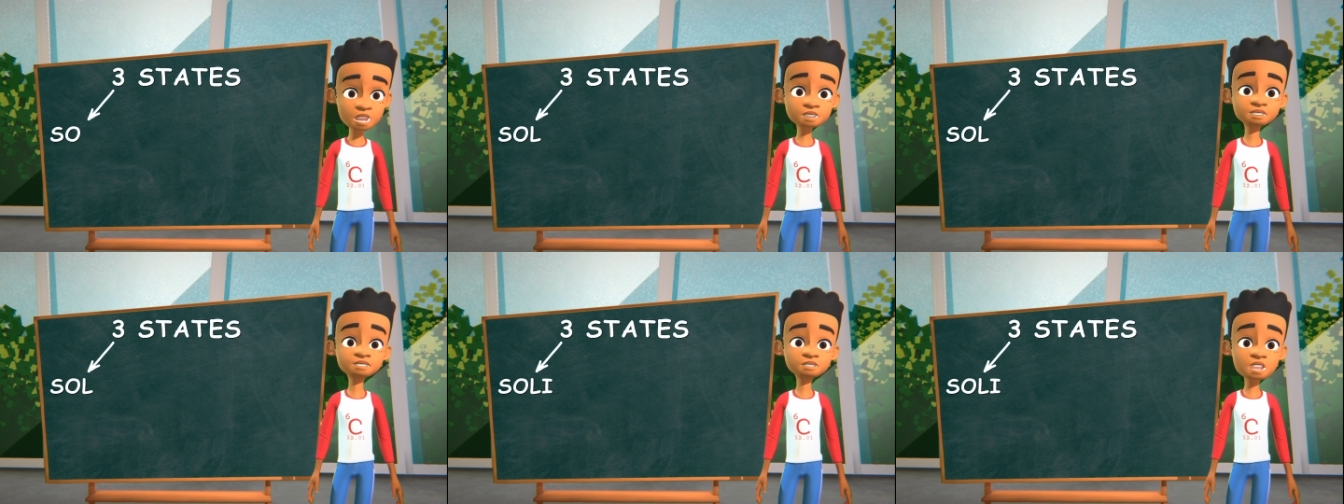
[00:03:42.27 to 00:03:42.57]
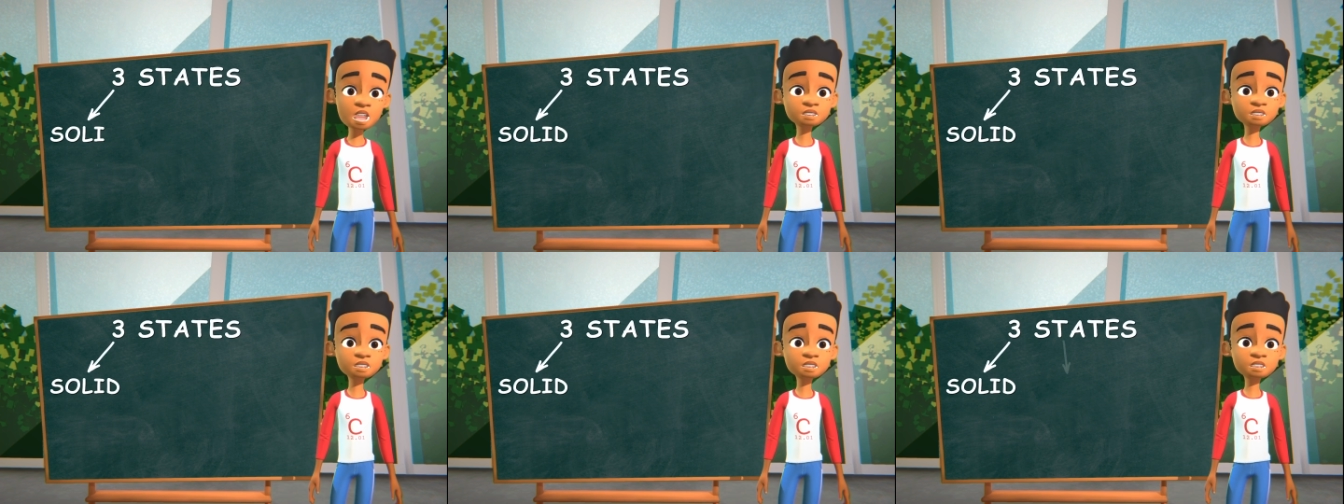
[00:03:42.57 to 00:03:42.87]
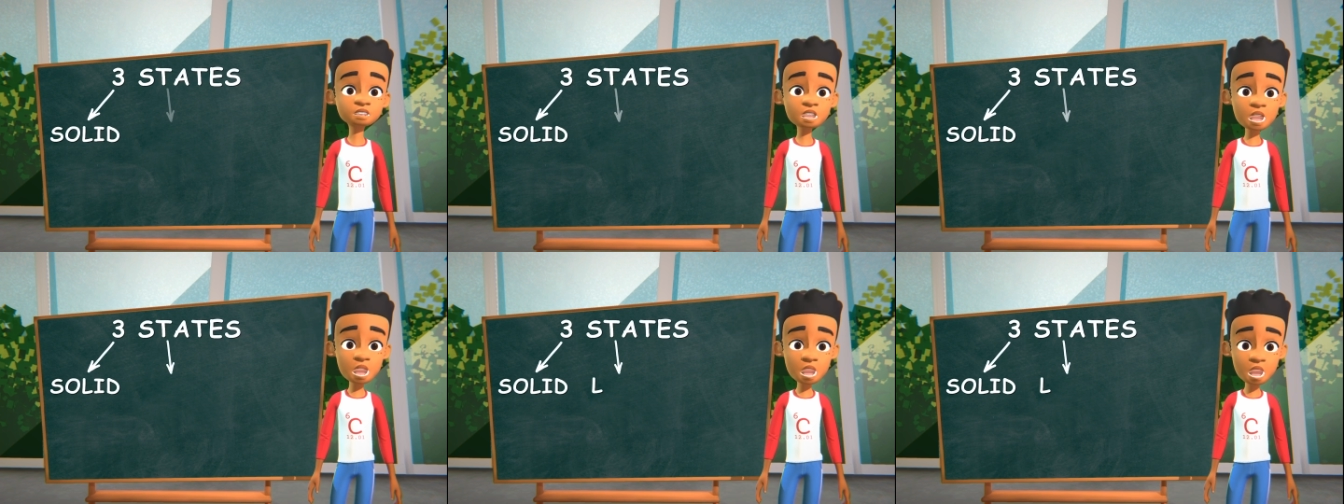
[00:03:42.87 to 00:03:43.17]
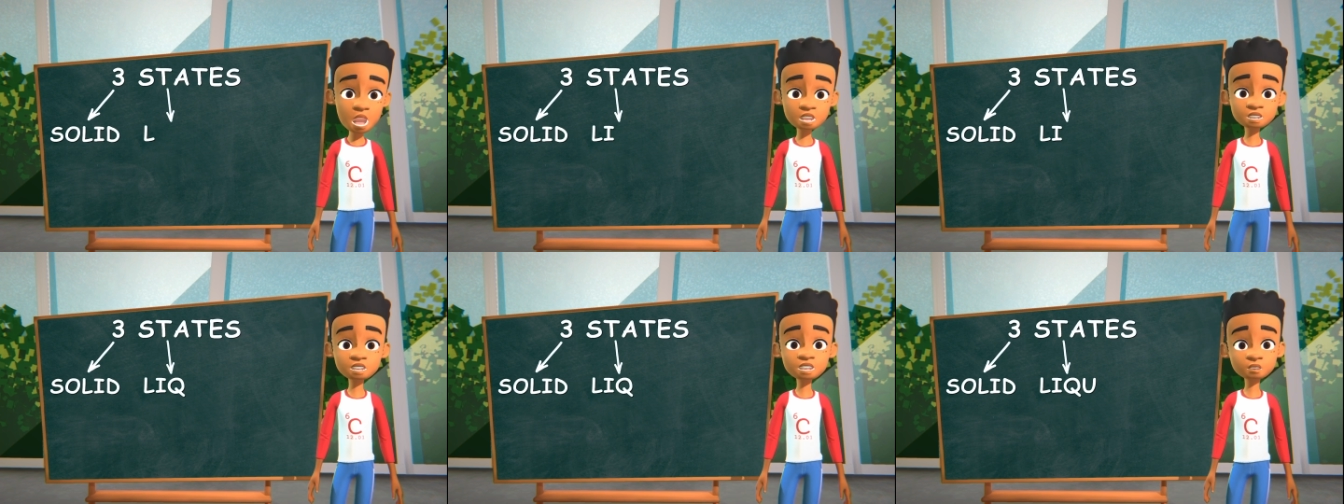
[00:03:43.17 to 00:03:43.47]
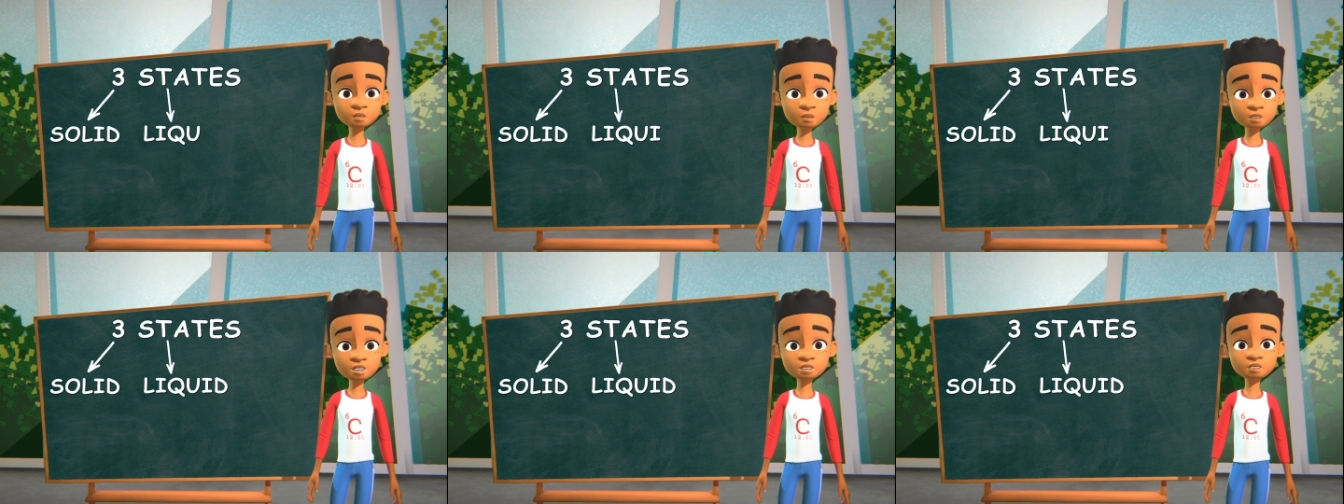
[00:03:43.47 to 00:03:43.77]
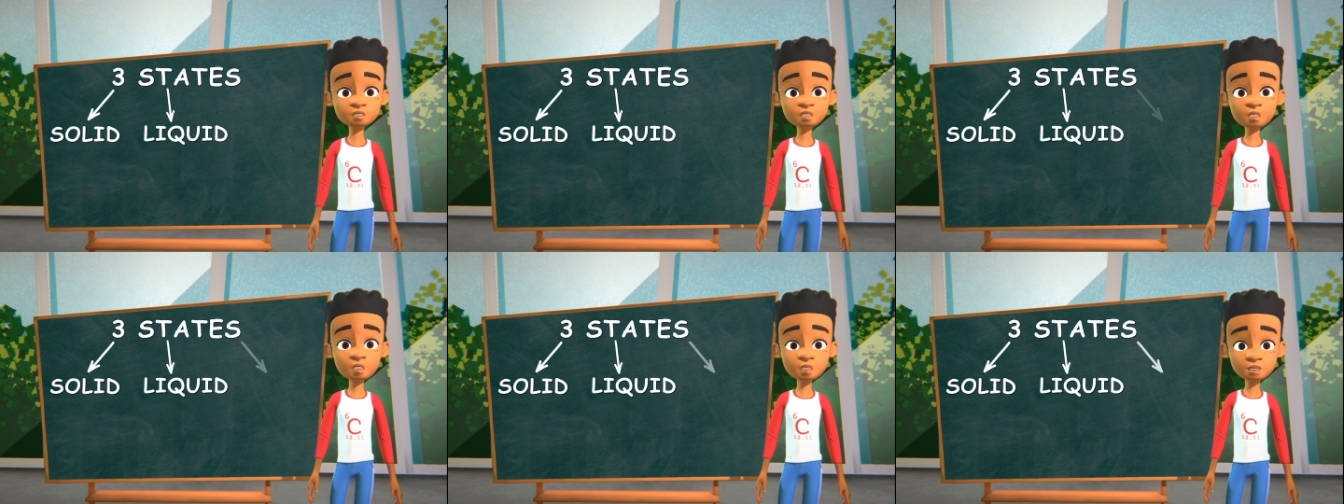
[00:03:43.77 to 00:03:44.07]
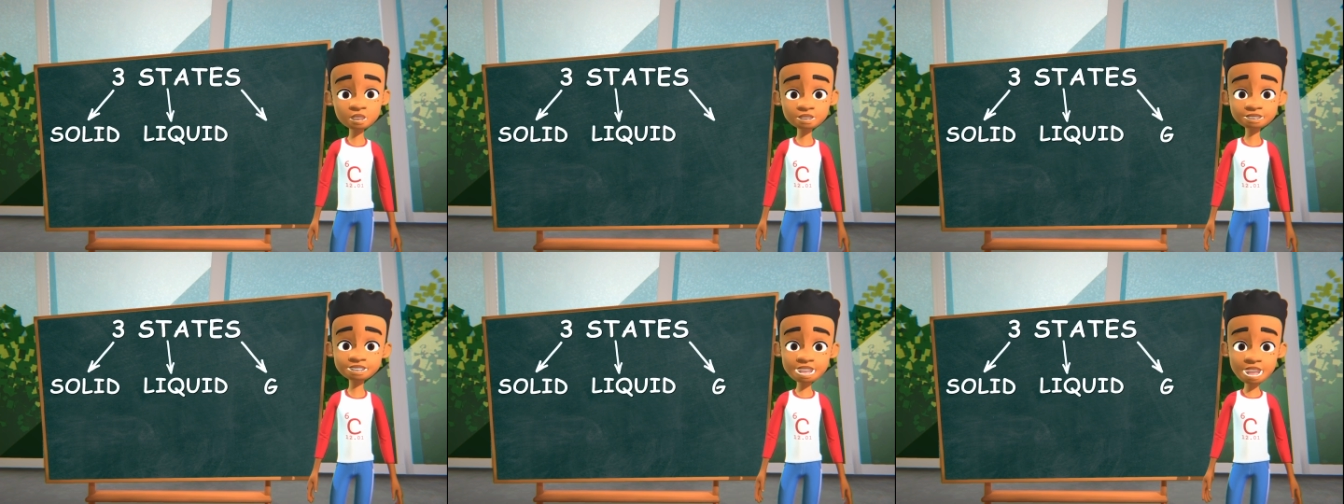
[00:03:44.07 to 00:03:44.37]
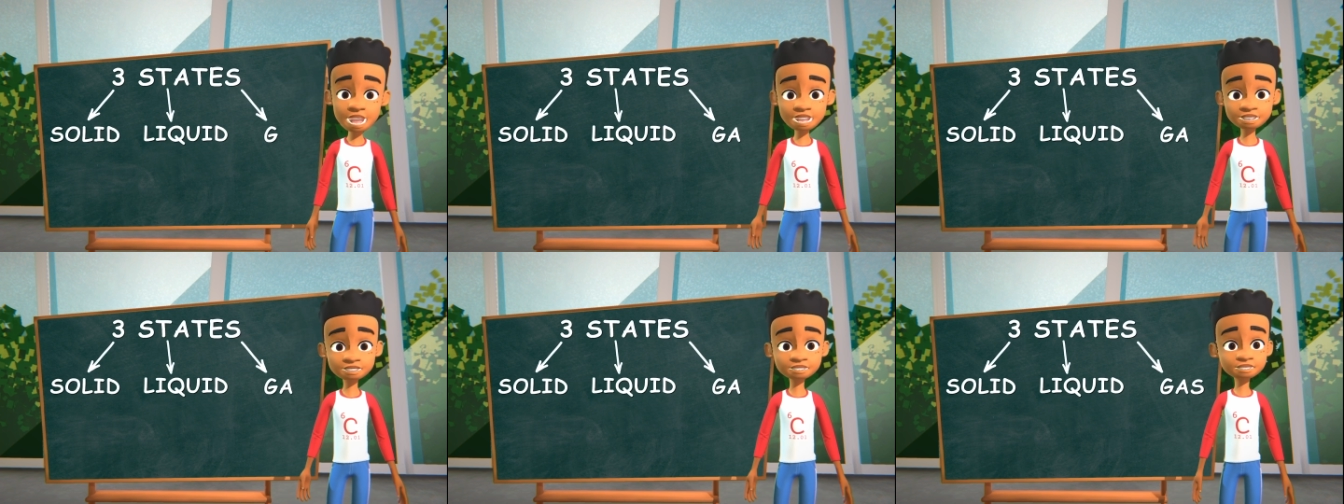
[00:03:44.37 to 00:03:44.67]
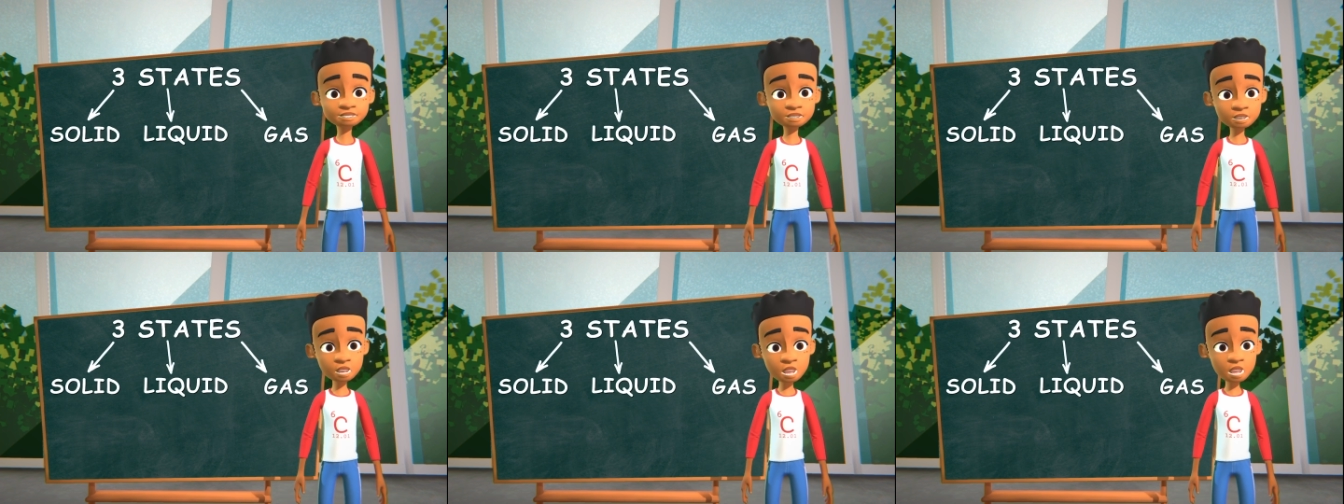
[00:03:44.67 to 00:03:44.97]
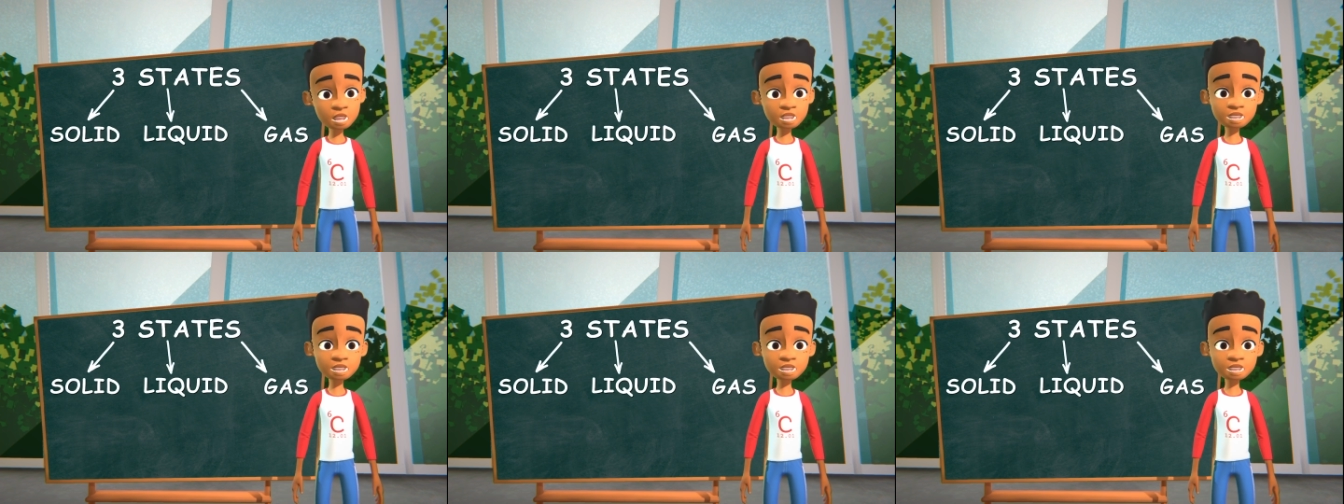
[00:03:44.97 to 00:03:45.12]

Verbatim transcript: a solid, a liquid, or a gas.